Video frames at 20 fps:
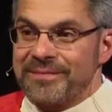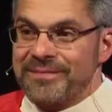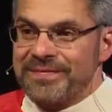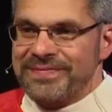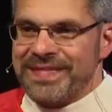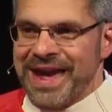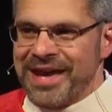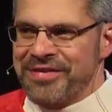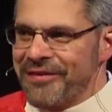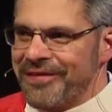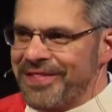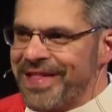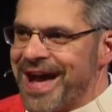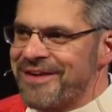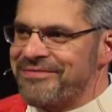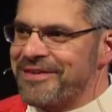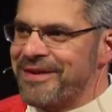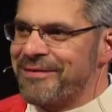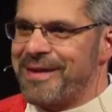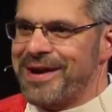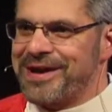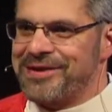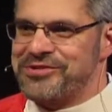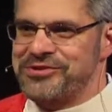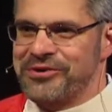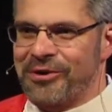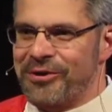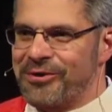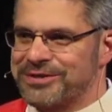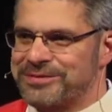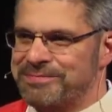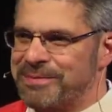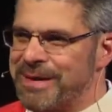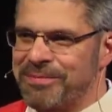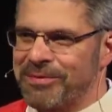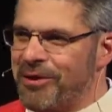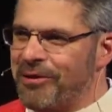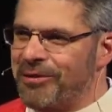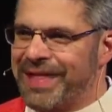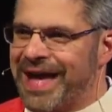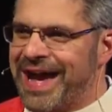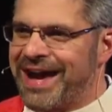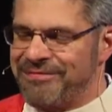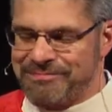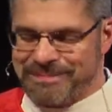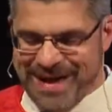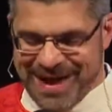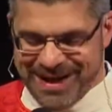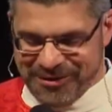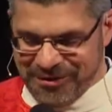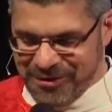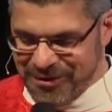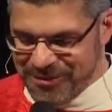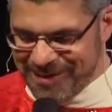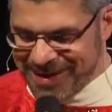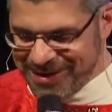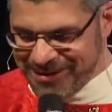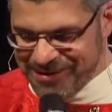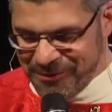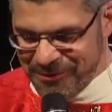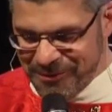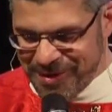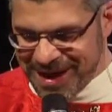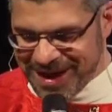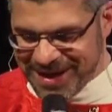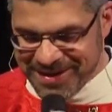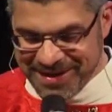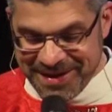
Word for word: Thanks for laughing at my jokes. People don't laugh back home. I don't know why.